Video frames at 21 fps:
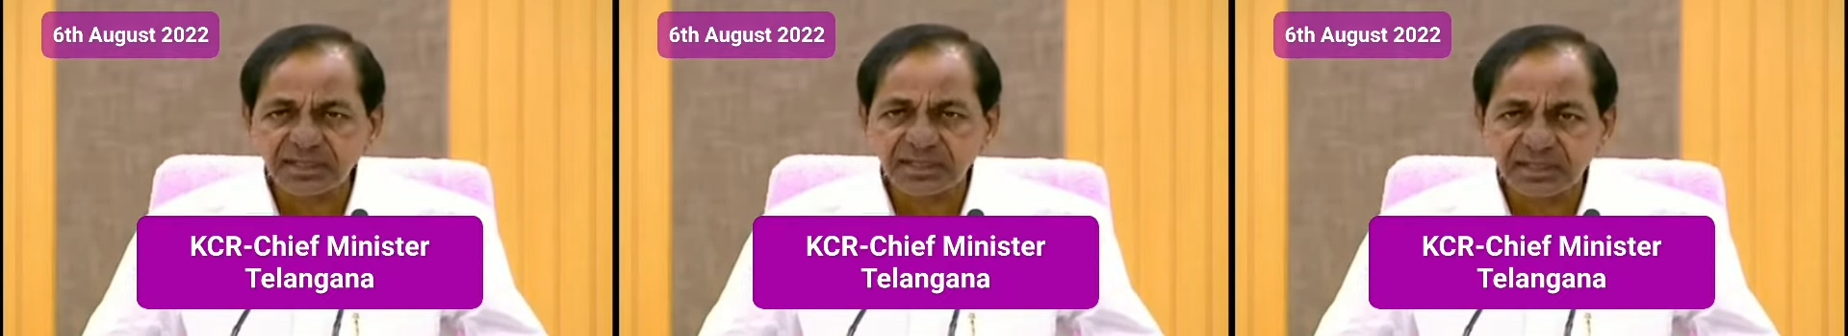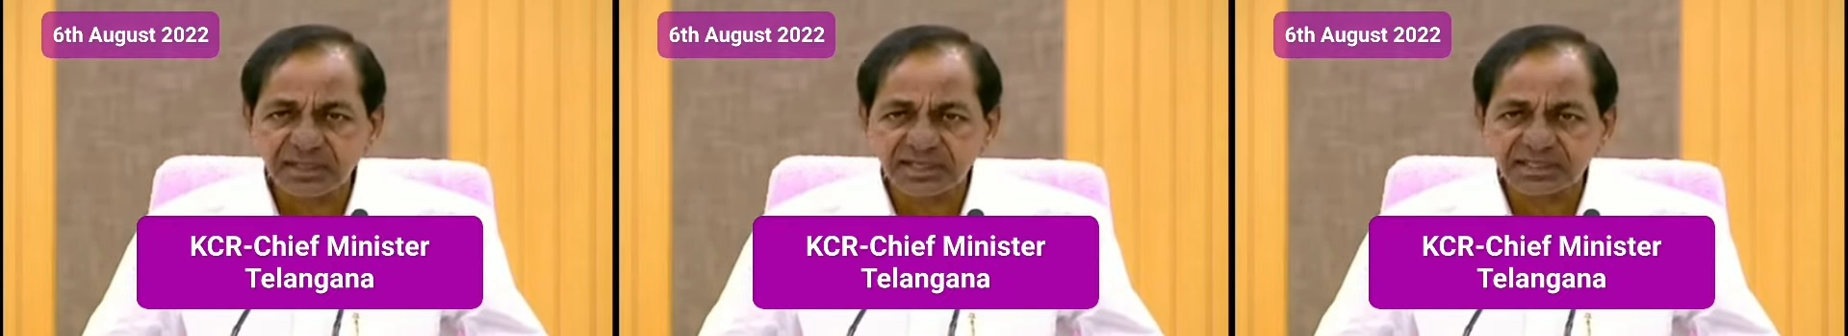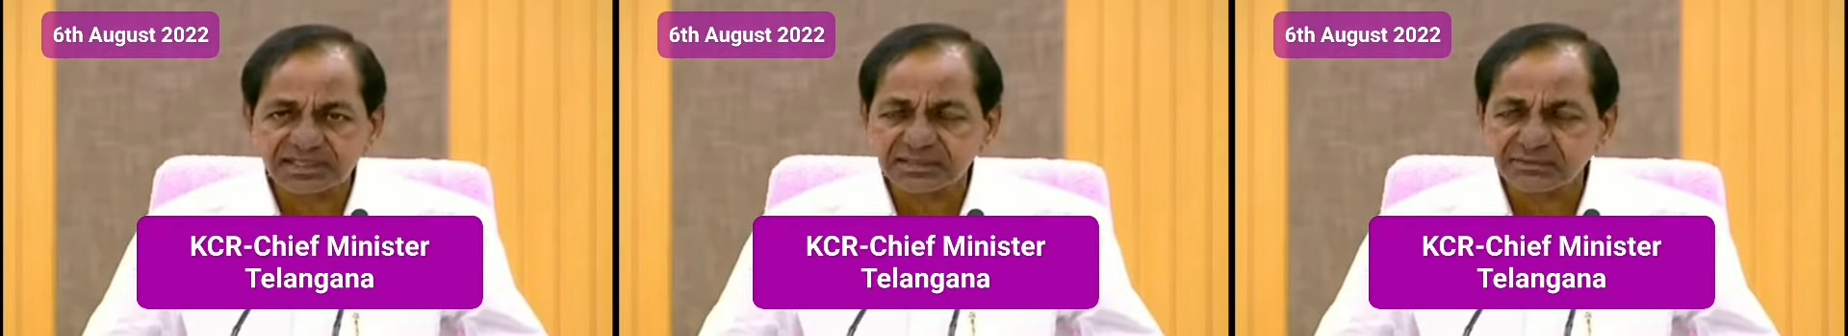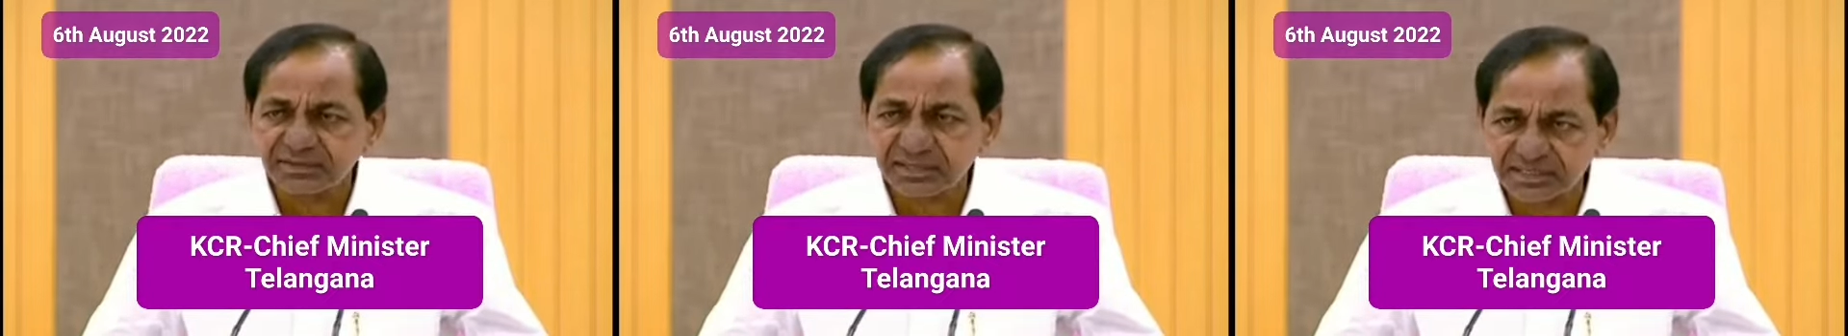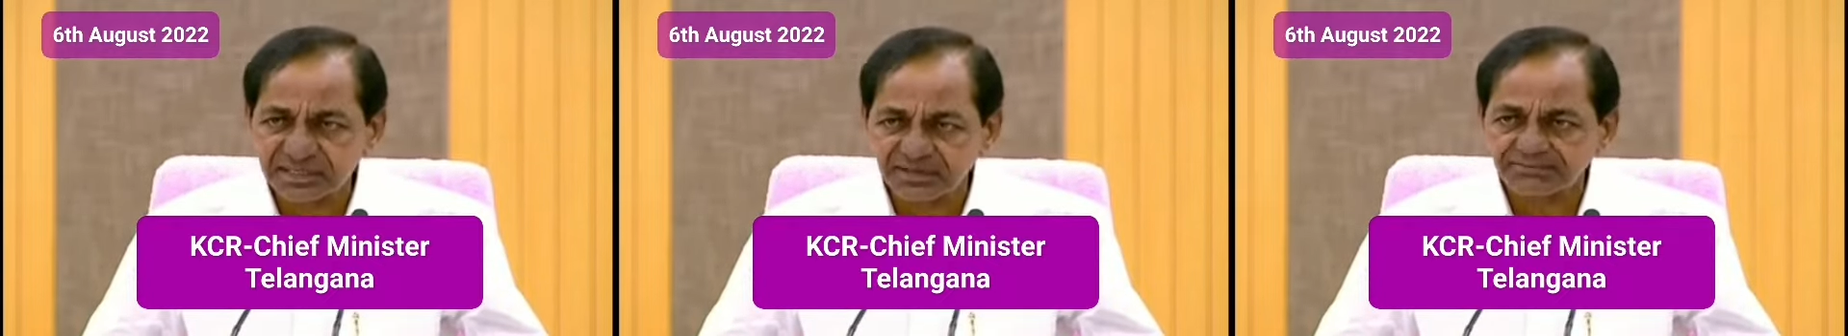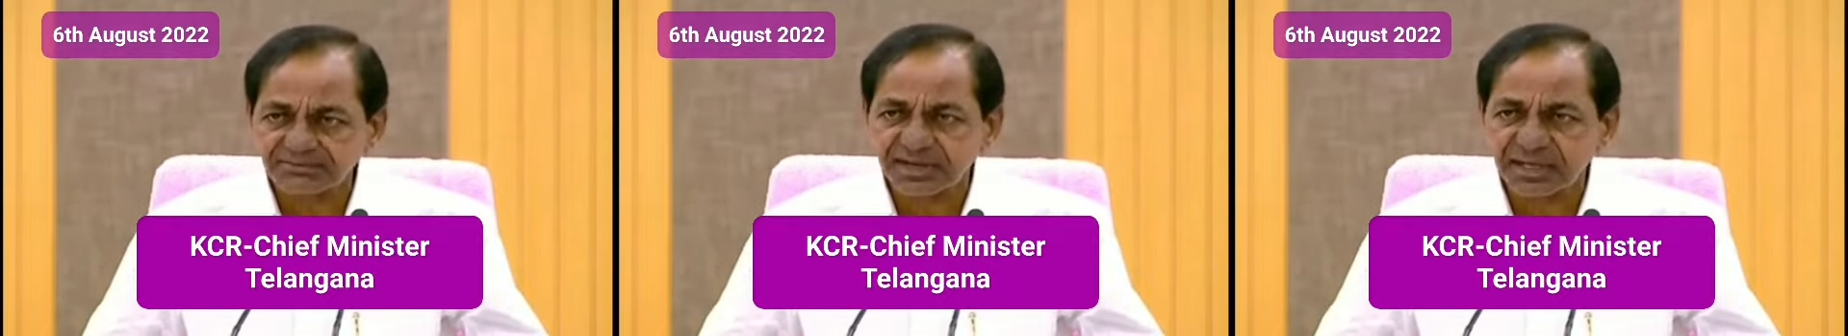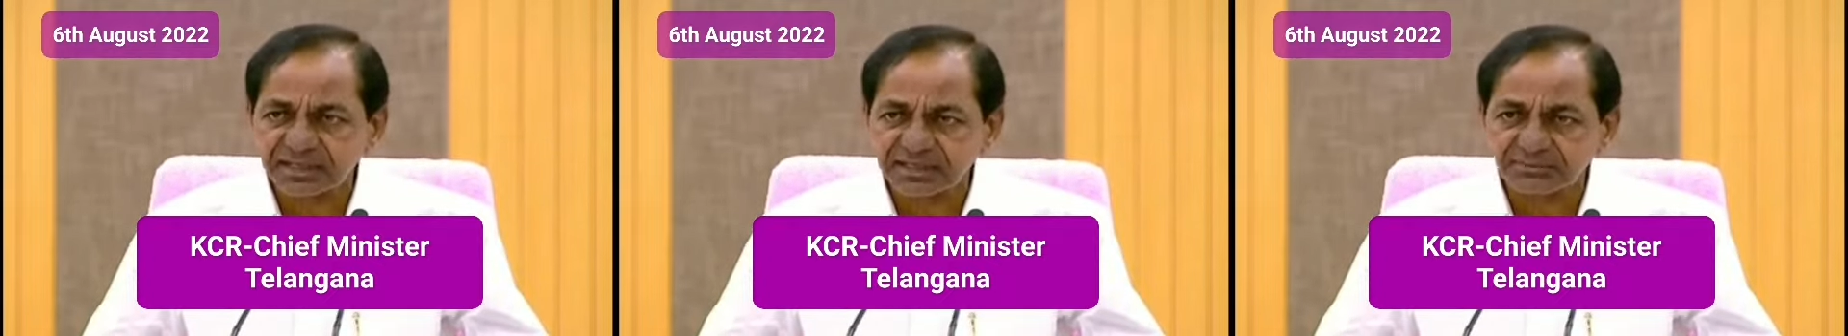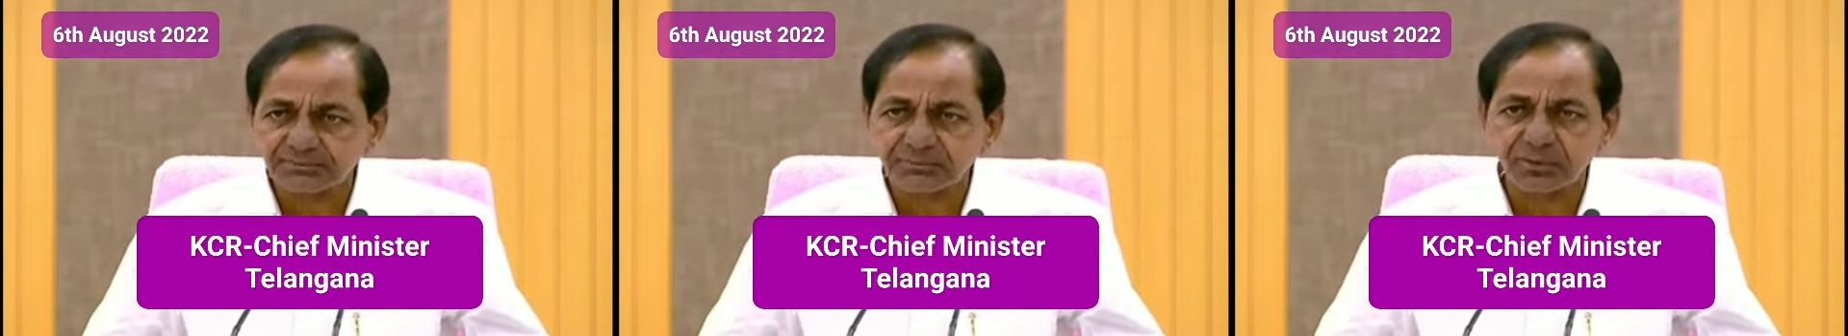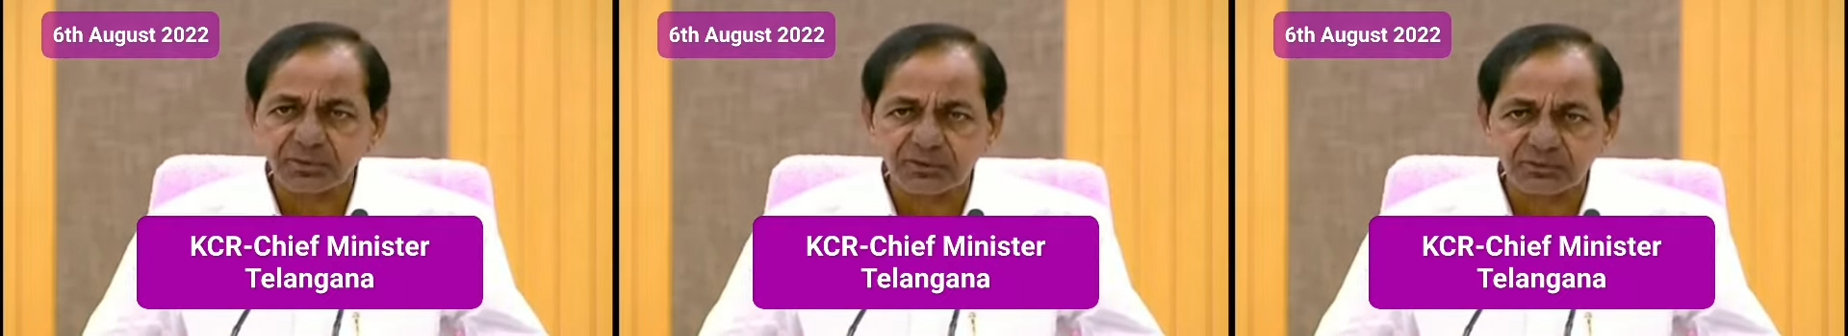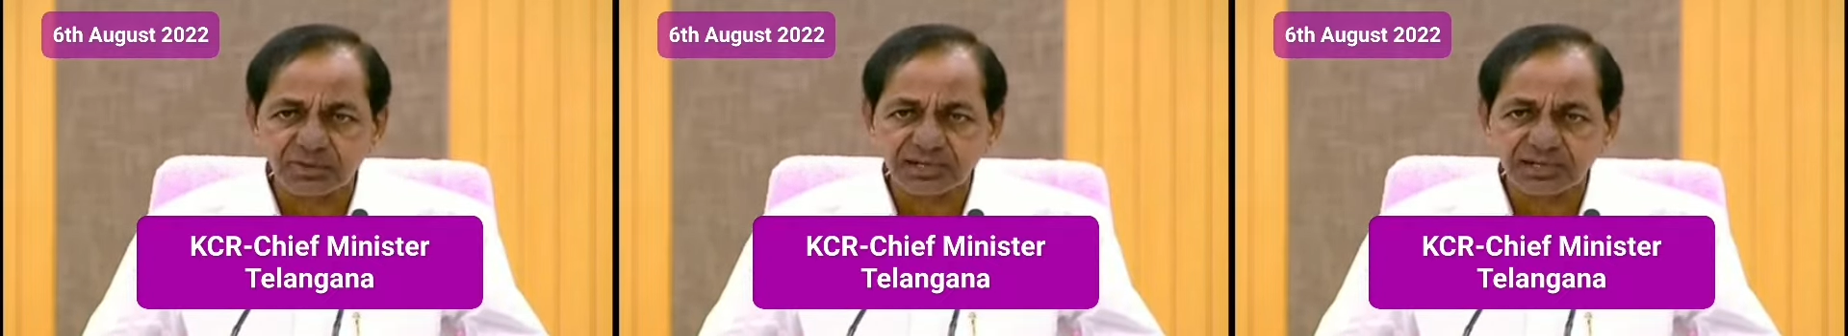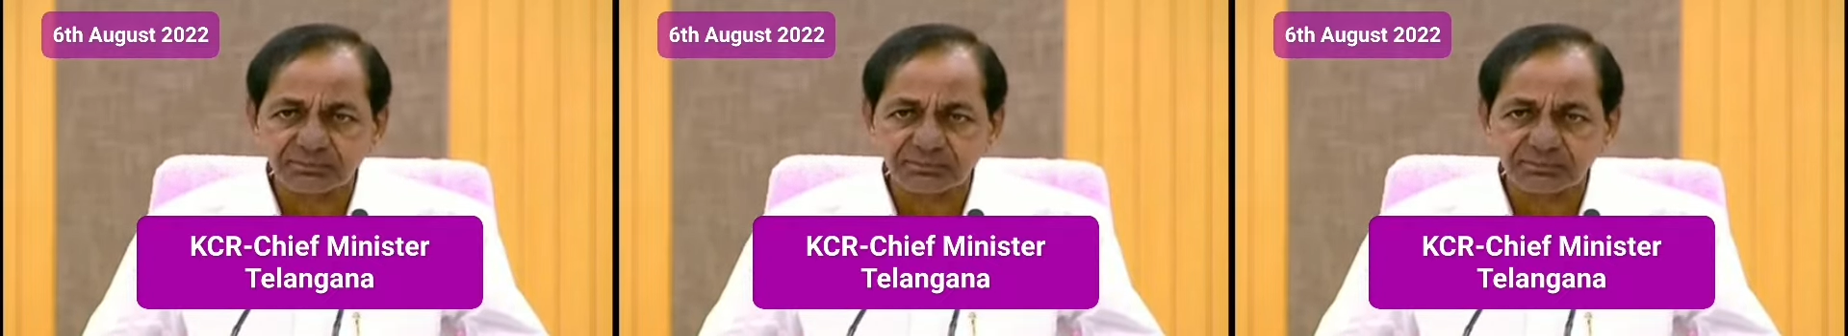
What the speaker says: industry will suffer and the poor